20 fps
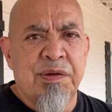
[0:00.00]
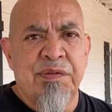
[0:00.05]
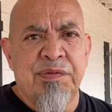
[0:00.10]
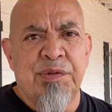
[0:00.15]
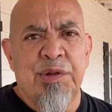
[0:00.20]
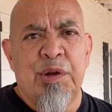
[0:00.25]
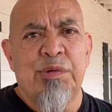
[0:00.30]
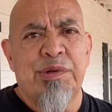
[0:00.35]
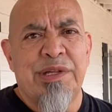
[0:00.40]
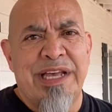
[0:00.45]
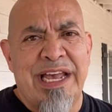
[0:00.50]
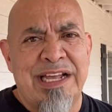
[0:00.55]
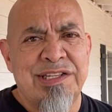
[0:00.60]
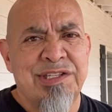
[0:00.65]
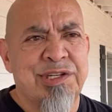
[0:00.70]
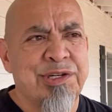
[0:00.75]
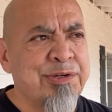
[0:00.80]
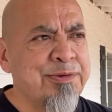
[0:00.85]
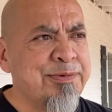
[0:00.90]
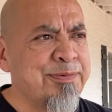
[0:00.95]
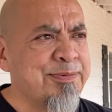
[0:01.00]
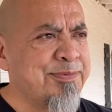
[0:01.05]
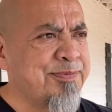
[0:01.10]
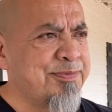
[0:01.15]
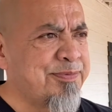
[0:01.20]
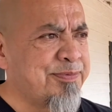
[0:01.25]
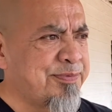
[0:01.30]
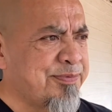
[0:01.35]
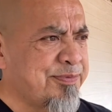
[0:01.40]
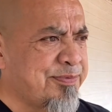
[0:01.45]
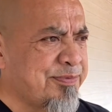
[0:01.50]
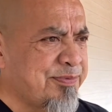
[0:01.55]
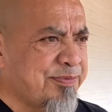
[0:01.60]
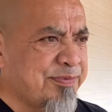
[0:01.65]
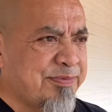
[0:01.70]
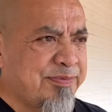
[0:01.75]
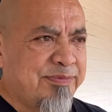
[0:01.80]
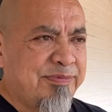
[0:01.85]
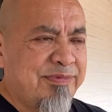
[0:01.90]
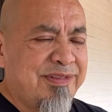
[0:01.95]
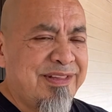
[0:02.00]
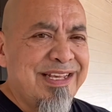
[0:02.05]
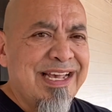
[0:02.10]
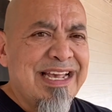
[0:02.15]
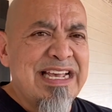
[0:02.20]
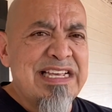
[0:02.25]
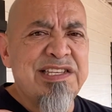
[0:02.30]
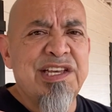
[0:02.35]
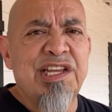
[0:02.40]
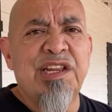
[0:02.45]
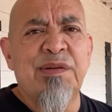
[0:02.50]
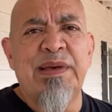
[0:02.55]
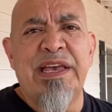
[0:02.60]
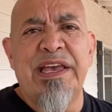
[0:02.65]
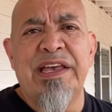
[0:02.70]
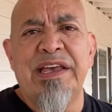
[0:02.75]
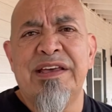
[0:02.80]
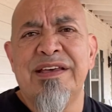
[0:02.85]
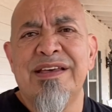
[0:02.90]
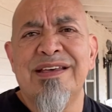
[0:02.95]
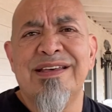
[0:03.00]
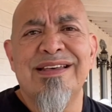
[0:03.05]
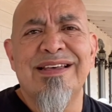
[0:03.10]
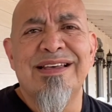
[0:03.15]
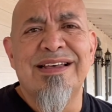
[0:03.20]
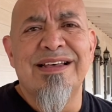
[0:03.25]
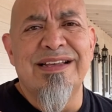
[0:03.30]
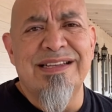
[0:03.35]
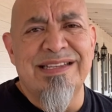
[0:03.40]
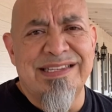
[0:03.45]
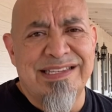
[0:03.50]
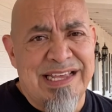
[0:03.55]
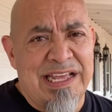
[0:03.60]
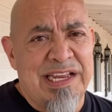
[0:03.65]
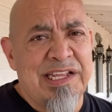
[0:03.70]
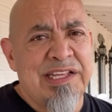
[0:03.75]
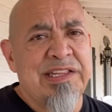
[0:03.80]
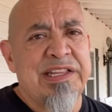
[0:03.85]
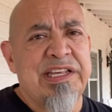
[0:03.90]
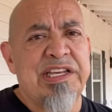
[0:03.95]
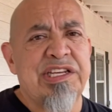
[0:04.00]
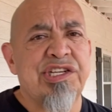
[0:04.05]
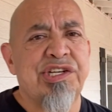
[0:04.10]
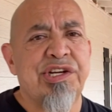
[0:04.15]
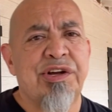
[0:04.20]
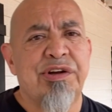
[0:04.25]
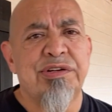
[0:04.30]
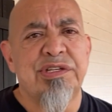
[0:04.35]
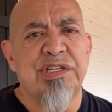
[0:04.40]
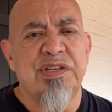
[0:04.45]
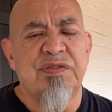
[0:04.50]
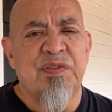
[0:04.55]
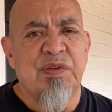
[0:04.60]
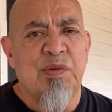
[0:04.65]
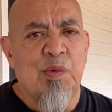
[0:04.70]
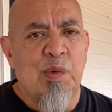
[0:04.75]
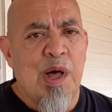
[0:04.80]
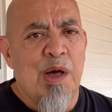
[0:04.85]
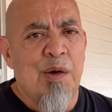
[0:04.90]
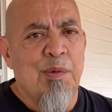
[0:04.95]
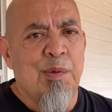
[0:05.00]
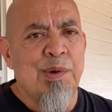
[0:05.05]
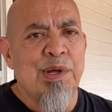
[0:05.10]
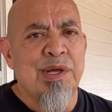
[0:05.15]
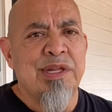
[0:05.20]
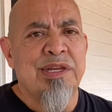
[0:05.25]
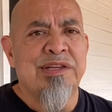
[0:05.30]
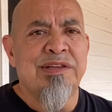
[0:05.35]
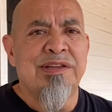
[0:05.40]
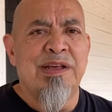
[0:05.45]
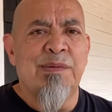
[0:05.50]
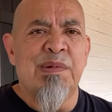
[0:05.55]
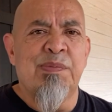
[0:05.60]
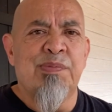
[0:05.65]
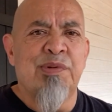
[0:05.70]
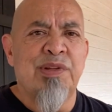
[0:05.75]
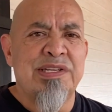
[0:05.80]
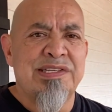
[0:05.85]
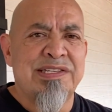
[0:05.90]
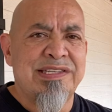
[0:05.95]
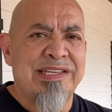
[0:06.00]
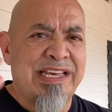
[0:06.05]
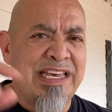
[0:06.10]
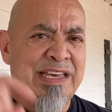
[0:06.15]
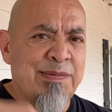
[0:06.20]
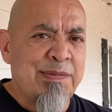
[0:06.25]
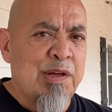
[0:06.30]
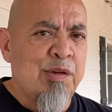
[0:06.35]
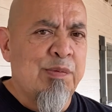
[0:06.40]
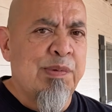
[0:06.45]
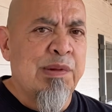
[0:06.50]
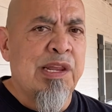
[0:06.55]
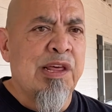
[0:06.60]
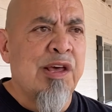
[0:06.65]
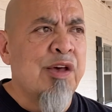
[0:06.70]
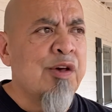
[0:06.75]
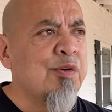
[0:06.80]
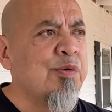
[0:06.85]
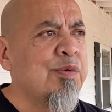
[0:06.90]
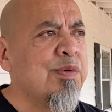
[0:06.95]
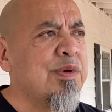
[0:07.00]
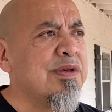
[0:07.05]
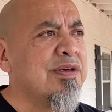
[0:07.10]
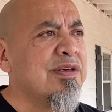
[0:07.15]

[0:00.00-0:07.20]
of throat cancer. He's going to be selling these shirts. If you want one, I'm going to put his email below.